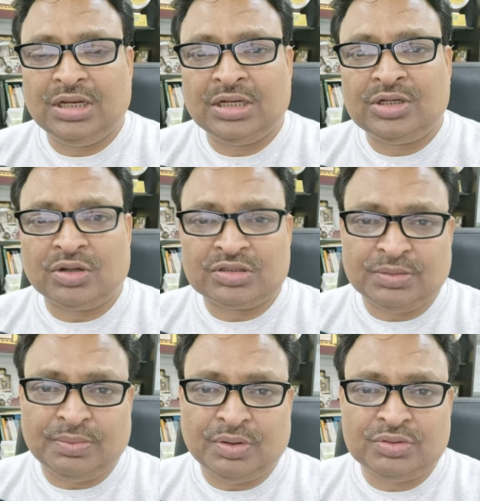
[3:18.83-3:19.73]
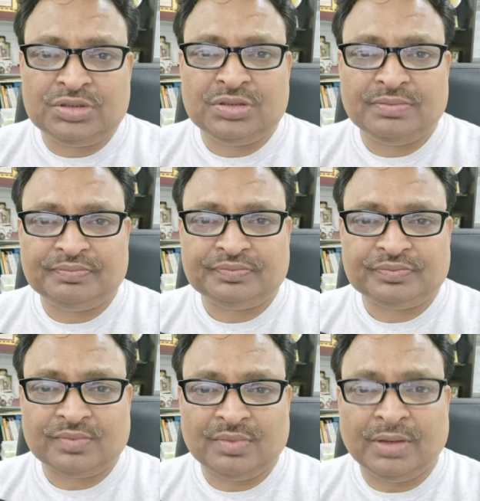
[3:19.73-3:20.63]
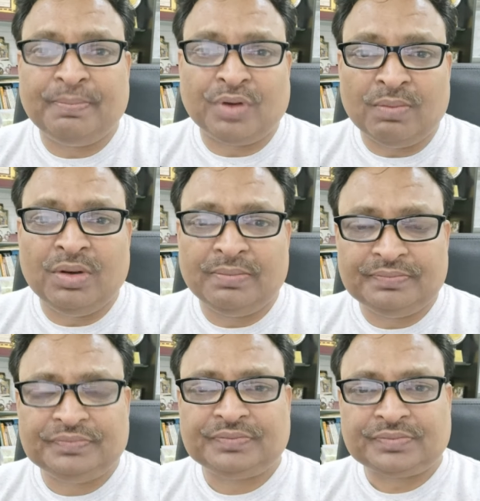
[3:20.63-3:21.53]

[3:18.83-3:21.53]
It talks about the problem